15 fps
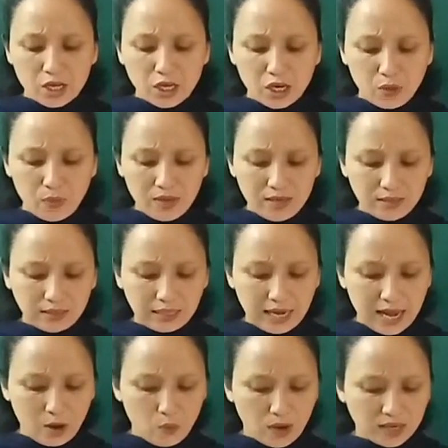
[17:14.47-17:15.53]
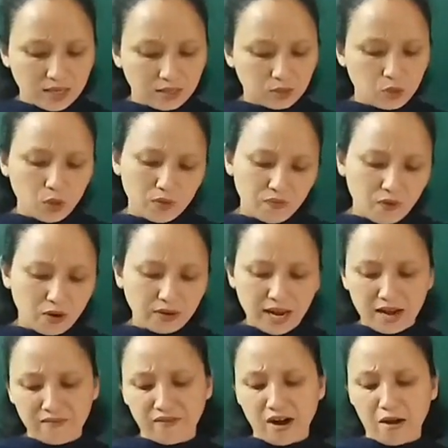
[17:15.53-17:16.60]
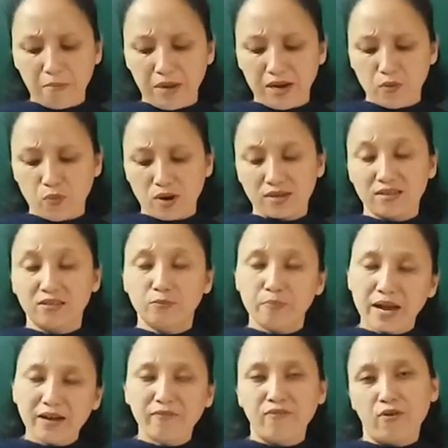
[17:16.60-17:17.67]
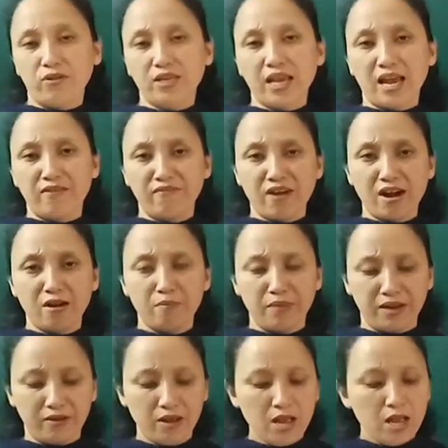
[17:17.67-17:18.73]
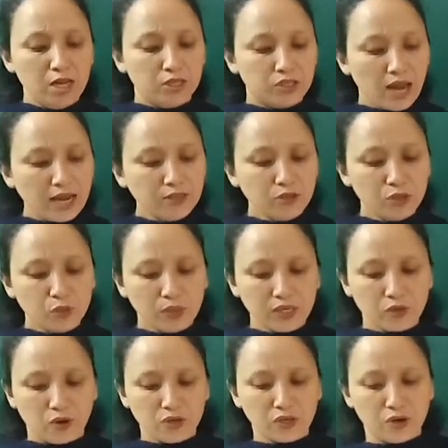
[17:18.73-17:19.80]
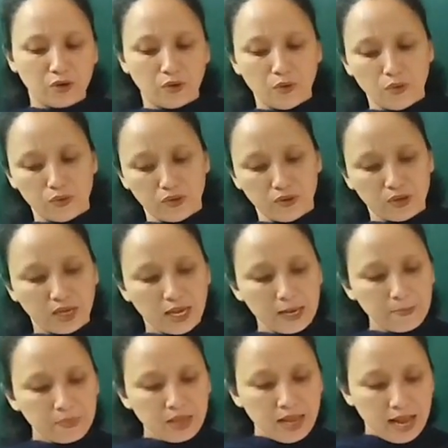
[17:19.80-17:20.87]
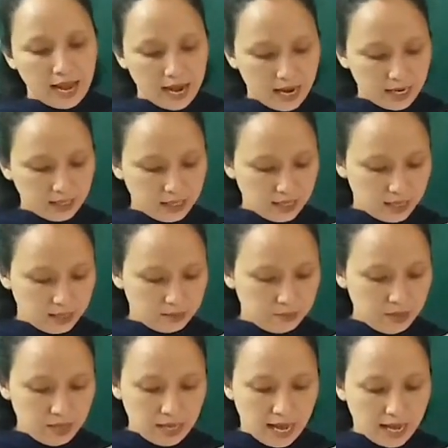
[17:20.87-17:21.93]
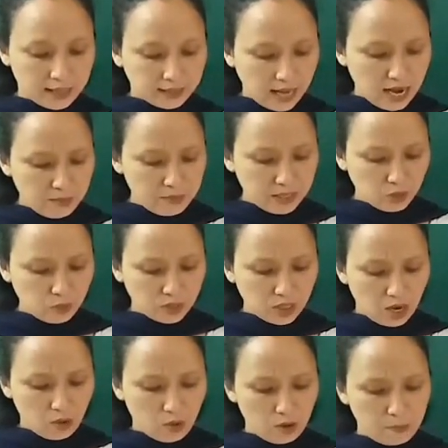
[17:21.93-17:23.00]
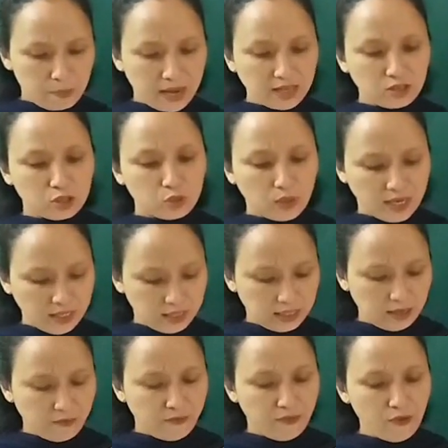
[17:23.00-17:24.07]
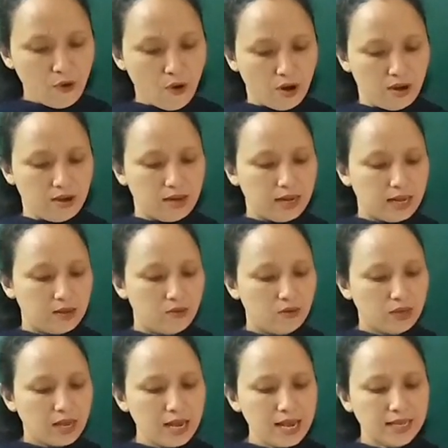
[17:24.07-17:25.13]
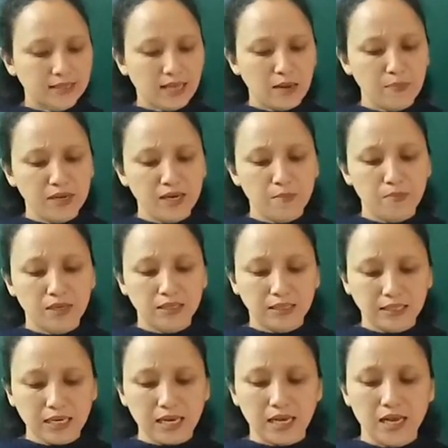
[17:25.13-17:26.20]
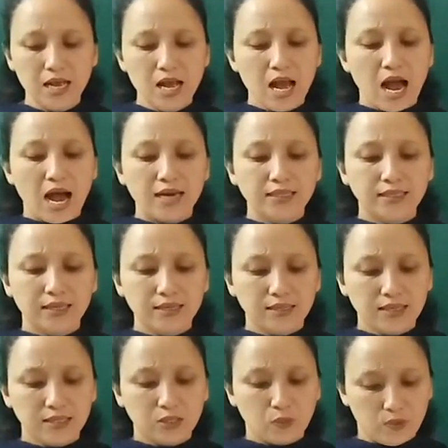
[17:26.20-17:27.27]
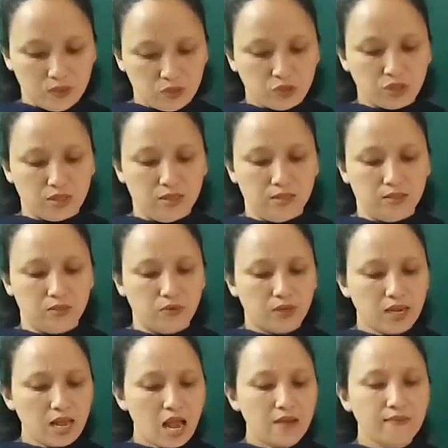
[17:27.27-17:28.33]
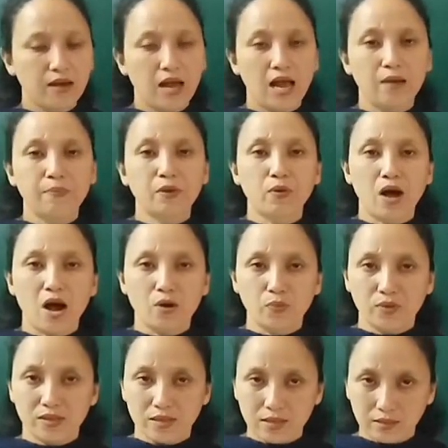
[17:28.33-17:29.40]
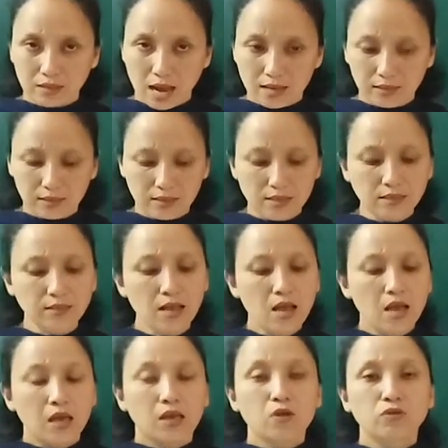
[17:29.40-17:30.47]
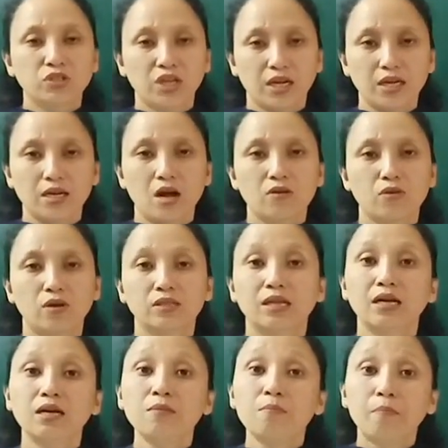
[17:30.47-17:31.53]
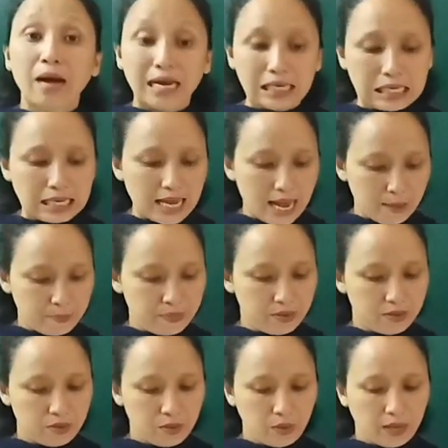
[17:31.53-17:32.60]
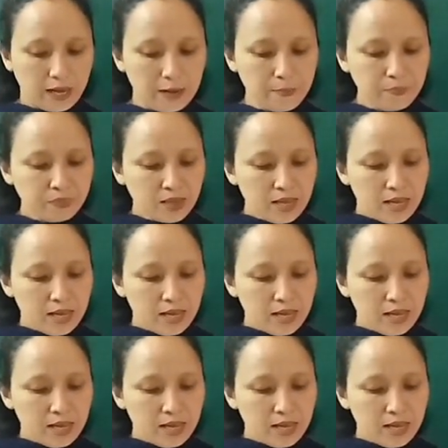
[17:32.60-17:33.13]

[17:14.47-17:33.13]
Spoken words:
you will select what is good for the environment, what is bad for the environment. Try to do it on your own. Okay, and the assignments which are on page 24. Okay, assignment number C, answer these questions. Okay, I will help you out with these answers. You check it out on the Miley app. Okay,